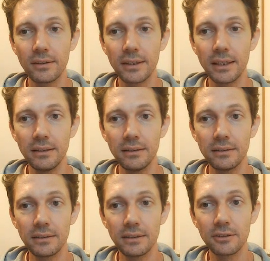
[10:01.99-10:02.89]
Okay,
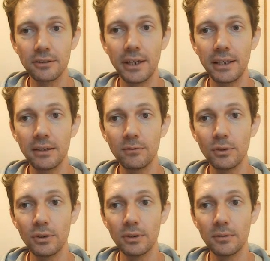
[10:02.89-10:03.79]
creating a
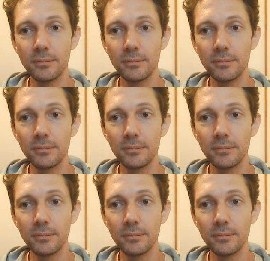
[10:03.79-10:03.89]
form